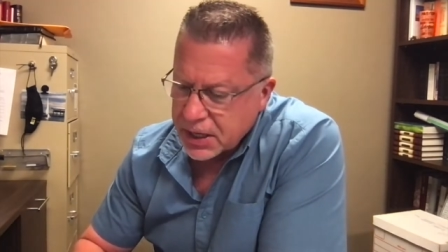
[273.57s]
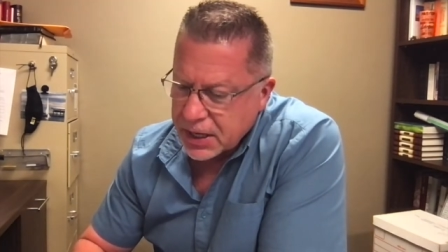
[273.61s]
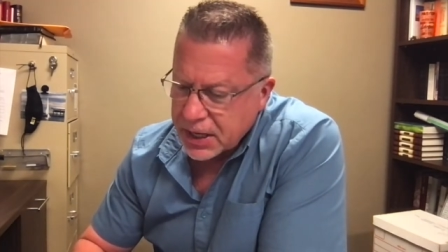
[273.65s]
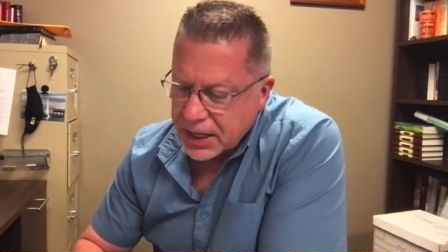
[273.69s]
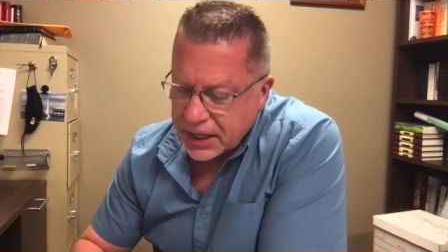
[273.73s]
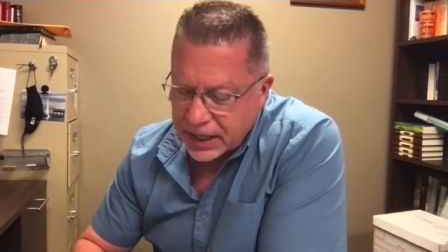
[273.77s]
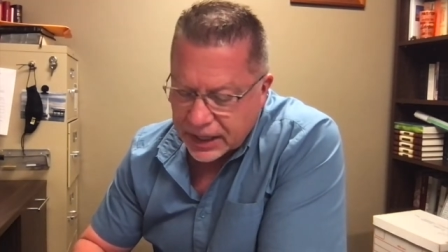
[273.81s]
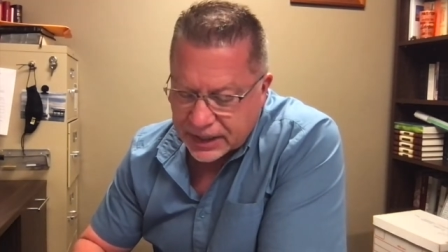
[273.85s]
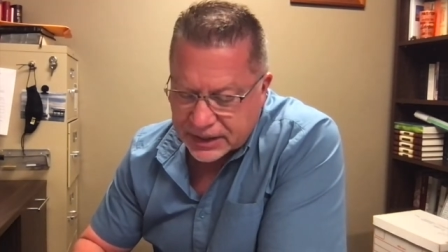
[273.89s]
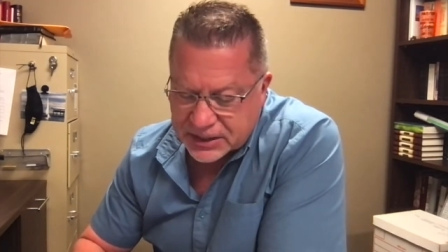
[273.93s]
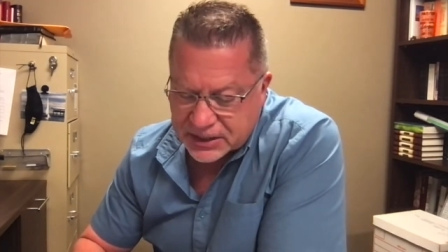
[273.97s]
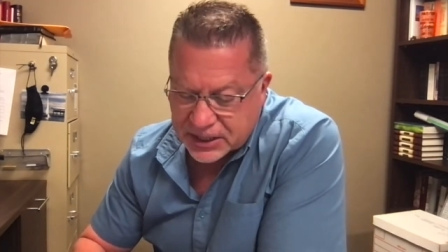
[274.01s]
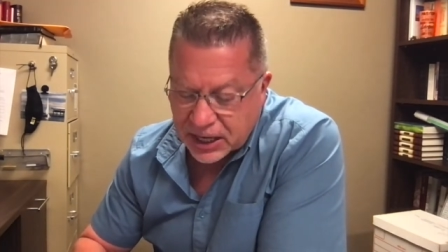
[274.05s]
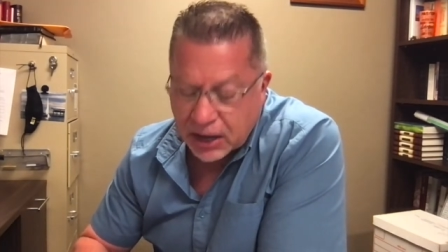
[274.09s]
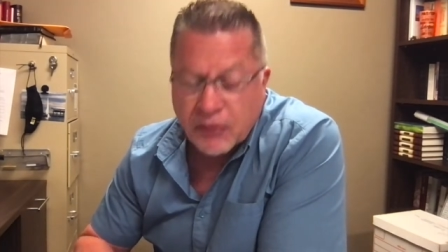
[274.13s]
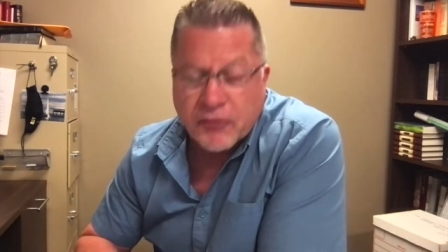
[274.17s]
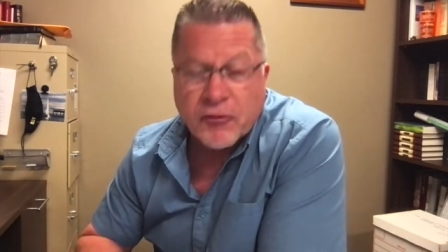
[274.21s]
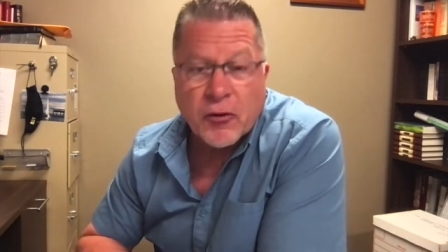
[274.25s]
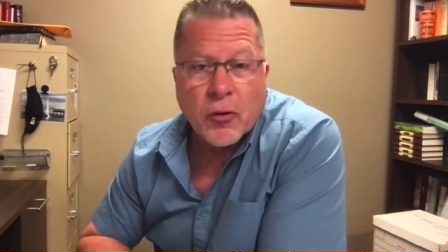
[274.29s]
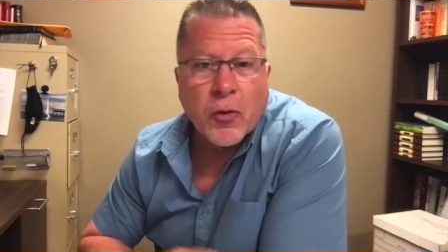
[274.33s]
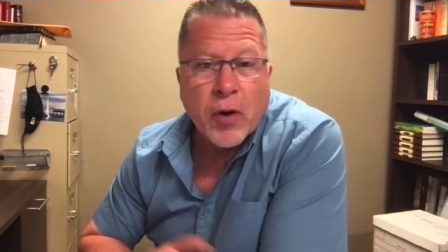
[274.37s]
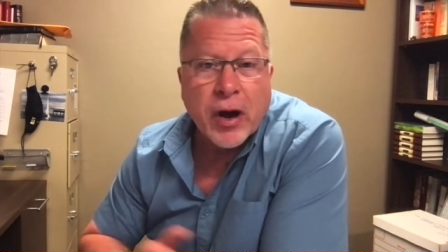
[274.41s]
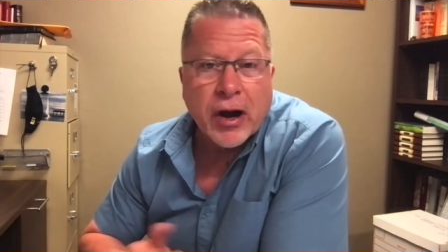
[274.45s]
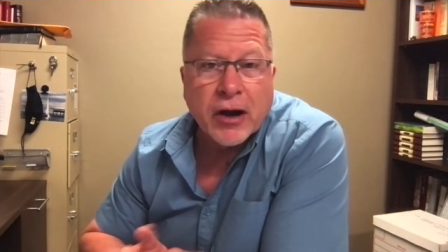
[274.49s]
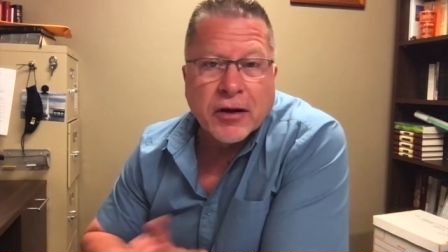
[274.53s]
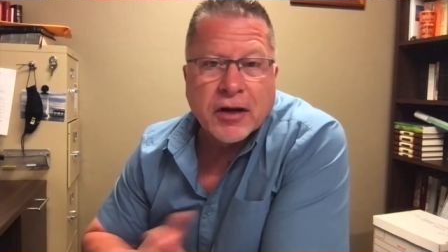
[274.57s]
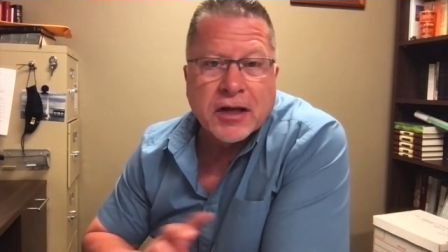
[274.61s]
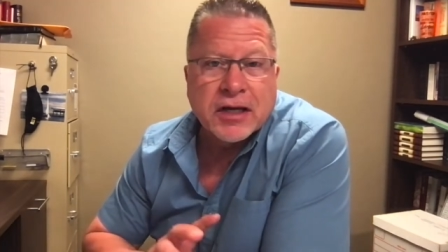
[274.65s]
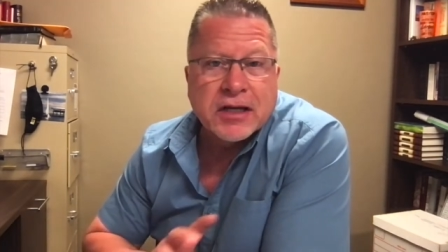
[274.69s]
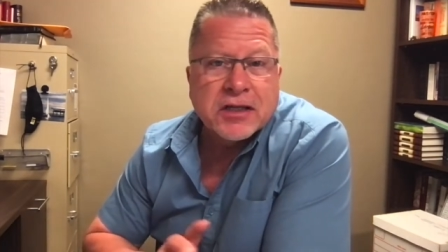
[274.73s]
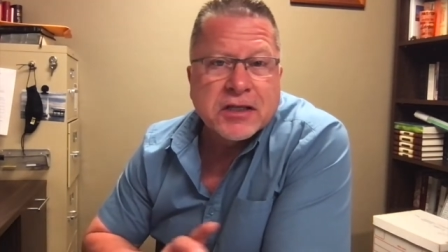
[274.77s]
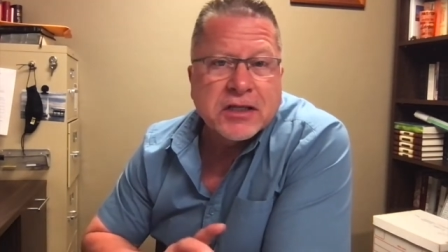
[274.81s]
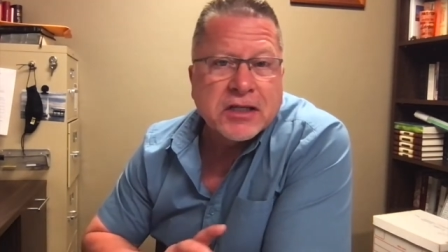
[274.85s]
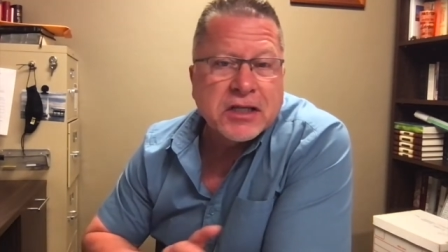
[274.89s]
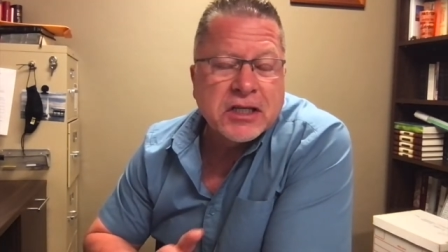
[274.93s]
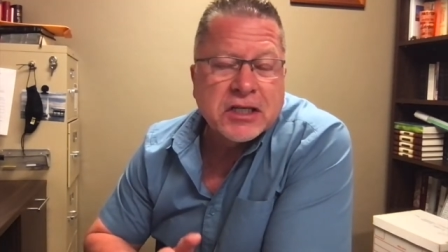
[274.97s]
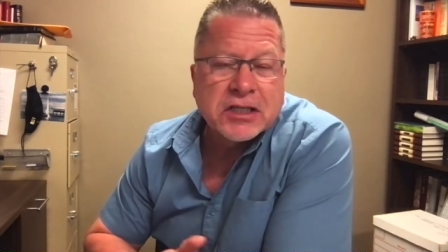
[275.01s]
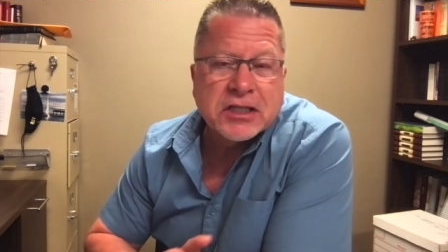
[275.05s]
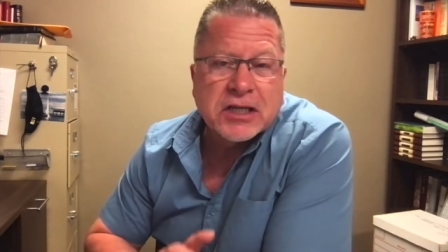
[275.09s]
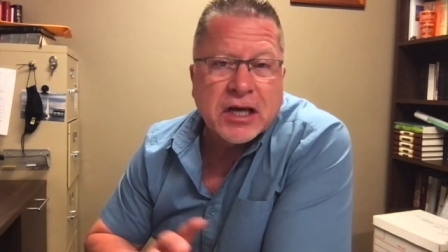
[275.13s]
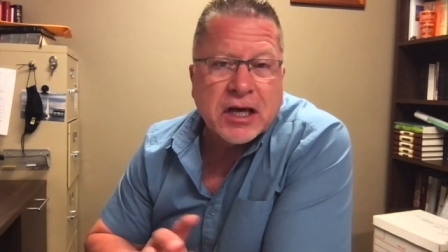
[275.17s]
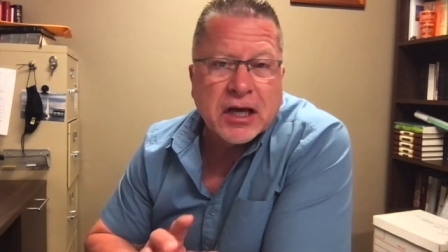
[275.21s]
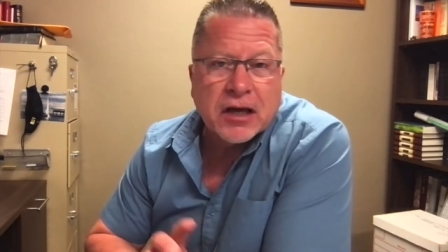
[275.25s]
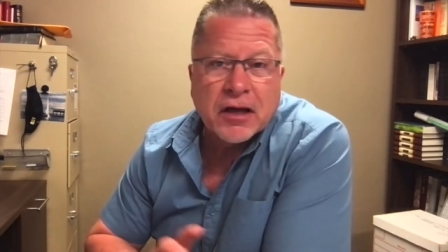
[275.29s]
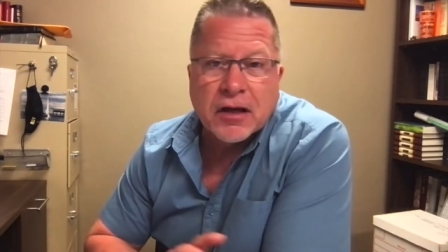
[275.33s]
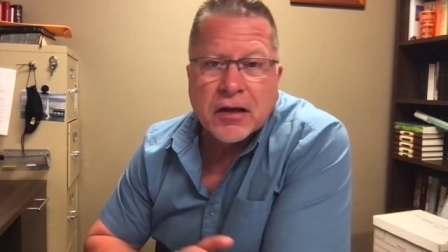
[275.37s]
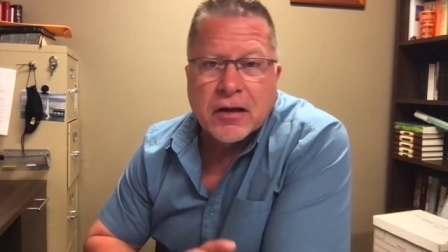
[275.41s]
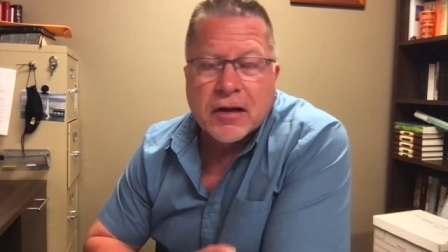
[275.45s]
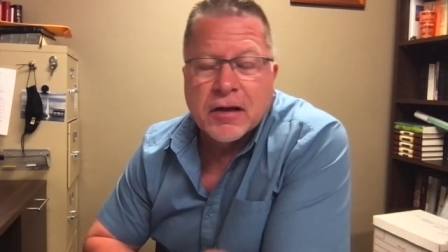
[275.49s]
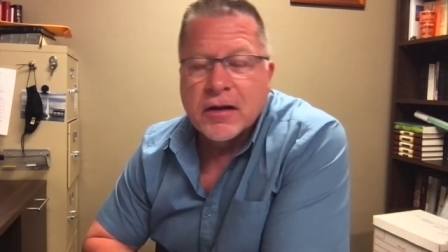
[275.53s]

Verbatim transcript: Uh, Self awareness is a